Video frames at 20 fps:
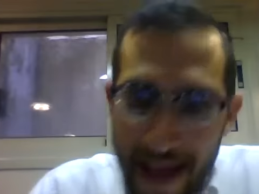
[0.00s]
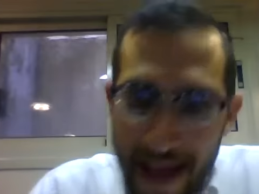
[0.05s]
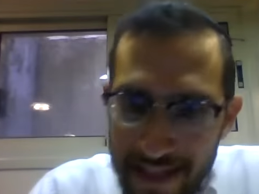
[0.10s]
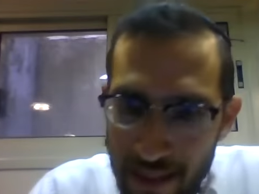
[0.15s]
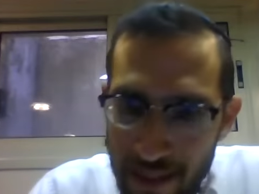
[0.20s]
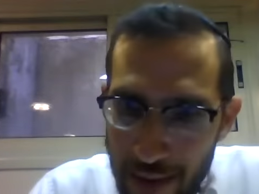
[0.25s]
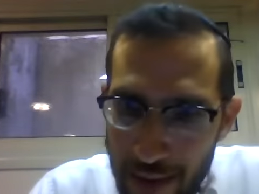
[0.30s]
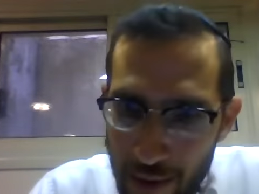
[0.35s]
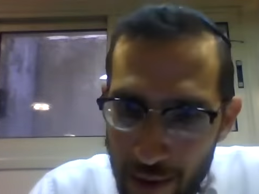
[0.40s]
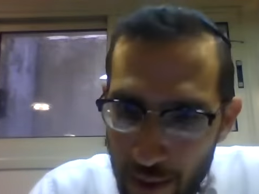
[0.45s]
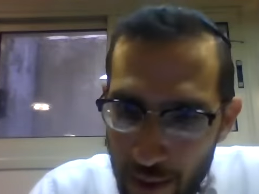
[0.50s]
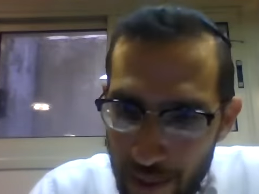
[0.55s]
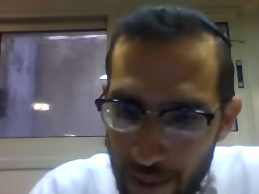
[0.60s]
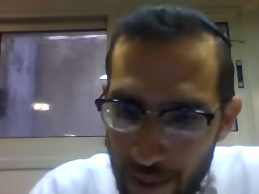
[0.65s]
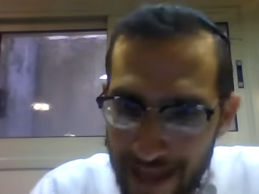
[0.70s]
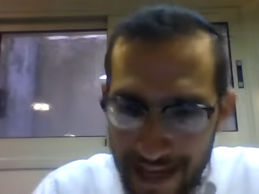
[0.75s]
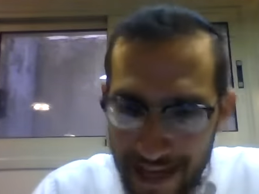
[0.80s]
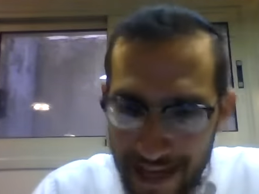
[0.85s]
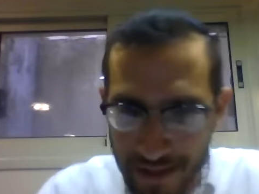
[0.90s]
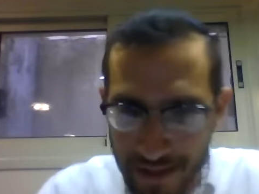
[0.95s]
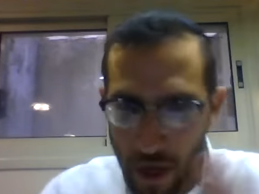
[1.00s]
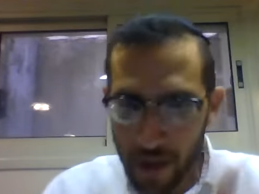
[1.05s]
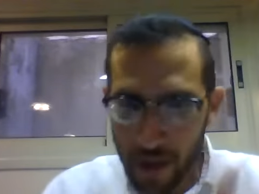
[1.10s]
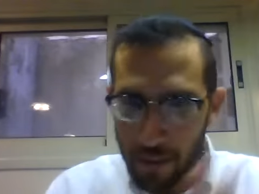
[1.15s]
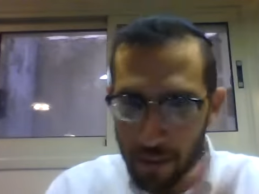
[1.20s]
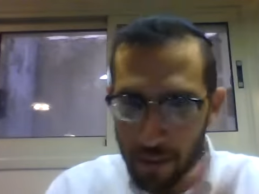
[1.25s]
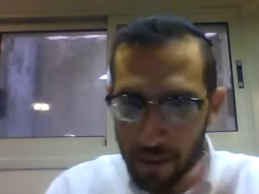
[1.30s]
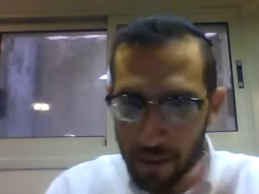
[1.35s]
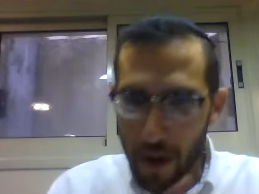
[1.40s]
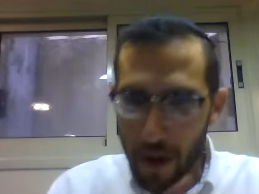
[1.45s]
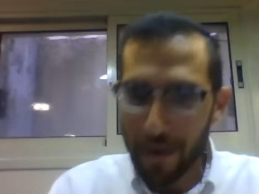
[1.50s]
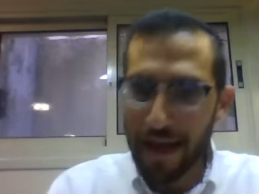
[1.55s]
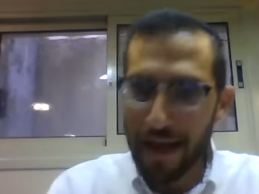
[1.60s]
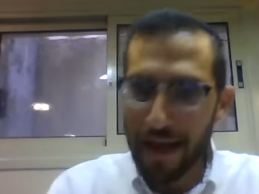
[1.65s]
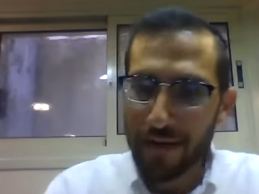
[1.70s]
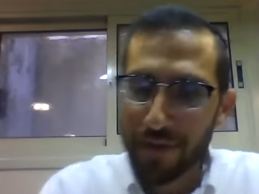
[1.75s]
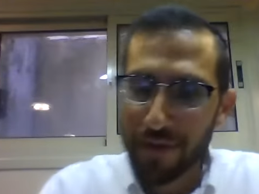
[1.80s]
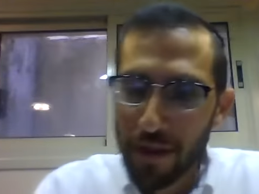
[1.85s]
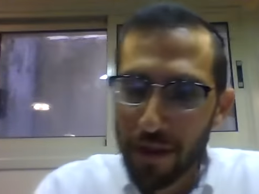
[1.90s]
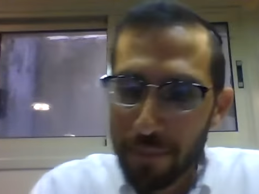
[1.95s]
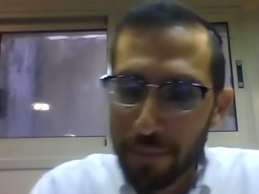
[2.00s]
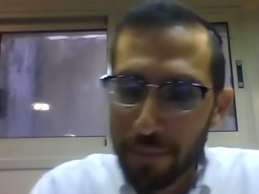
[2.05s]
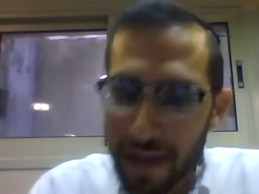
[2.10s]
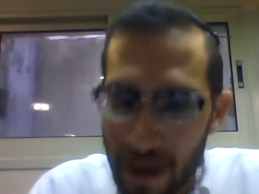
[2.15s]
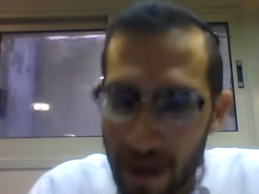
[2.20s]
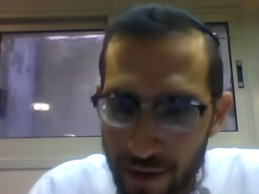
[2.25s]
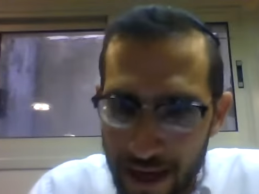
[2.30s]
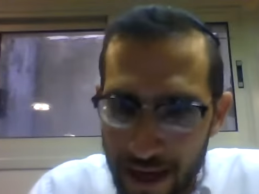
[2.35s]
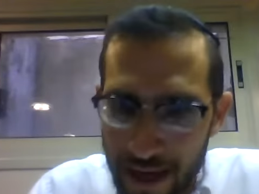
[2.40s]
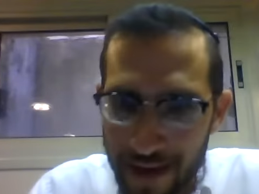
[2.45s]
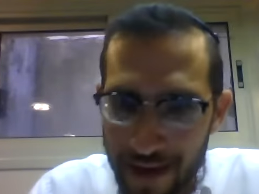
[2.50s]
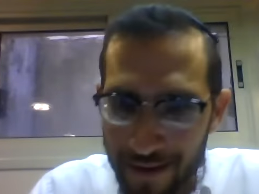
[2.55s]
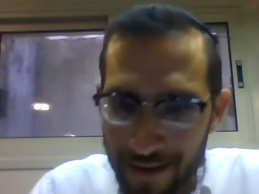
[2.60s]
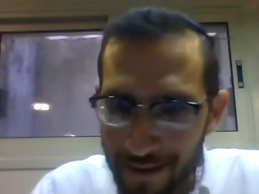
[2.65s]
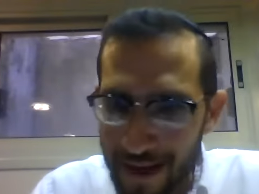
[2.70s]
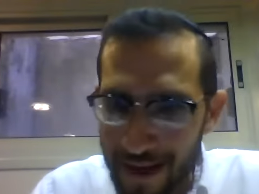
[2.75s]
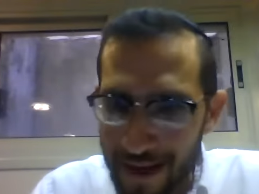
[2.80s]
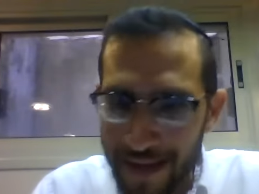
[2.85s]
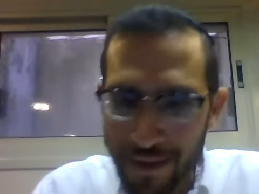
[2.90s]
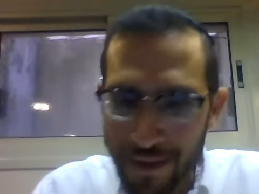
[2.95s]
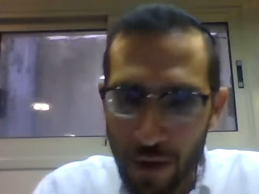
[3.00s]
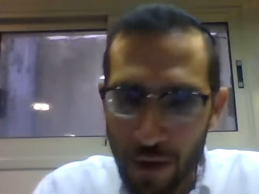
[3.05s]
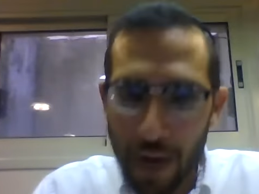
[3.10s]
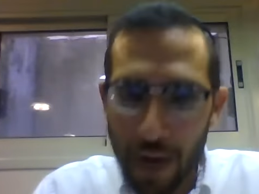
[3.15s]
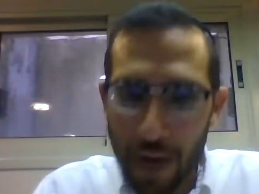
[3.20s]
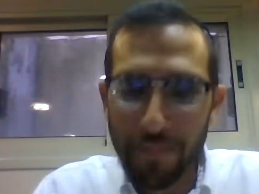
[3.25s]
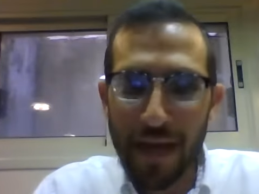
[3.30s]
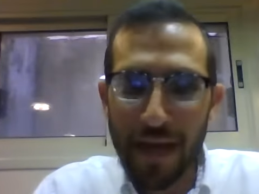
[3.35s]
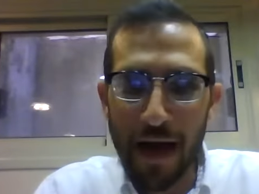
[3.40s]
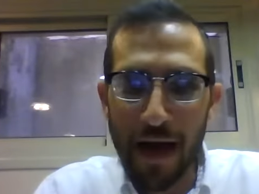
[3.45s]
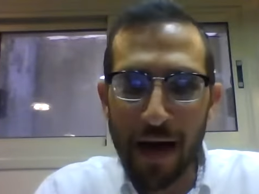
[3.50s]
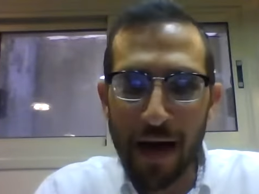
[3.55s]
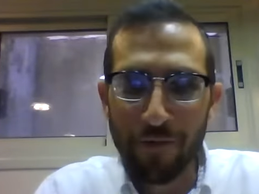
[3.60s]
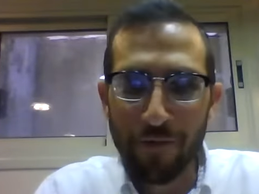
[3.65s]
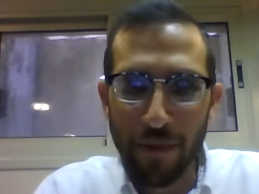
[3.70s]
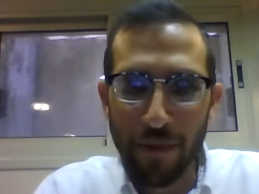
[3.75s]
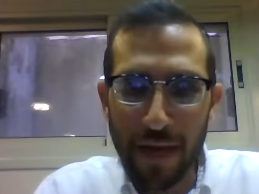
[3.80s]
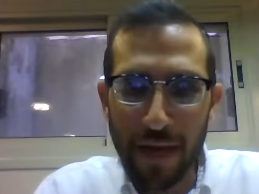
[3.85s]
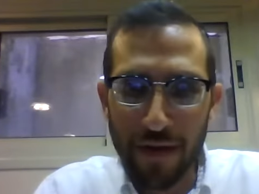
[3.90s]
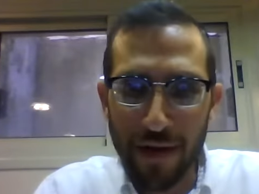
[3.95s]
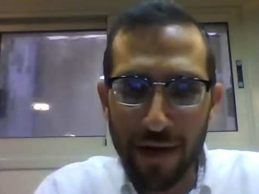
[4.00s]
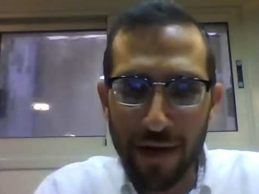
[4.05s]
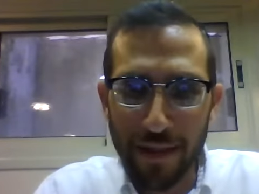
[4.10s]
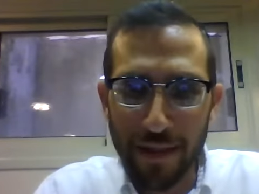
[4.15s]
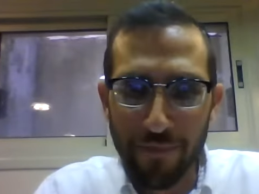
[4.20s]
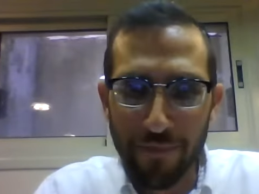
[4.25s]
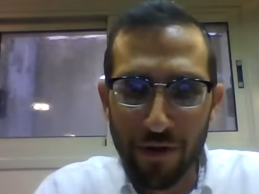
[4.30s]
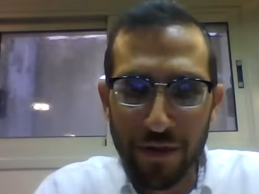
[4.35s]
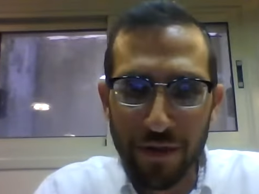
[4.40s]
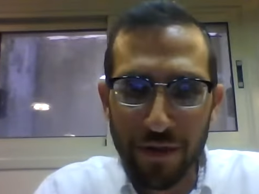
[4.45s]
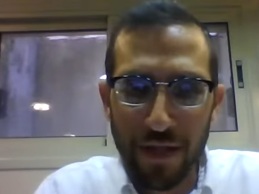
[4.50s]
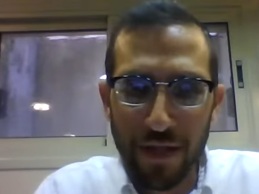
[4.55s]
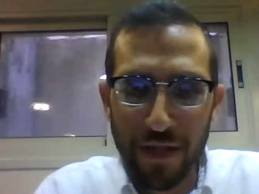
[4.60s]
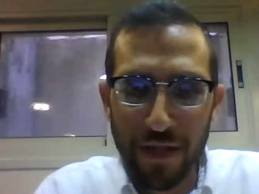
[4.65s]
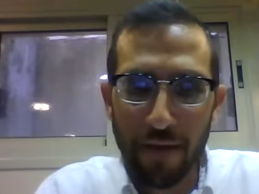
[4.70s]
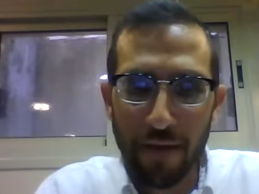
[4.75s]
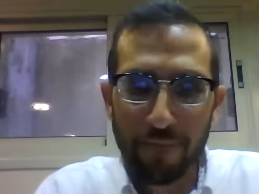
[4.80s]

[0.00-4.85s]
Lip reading: Marik. We didn't get to our Gemara yet. But yeah, okay, hands are up. Yeah, Avram, you had your hand up first. Yeah.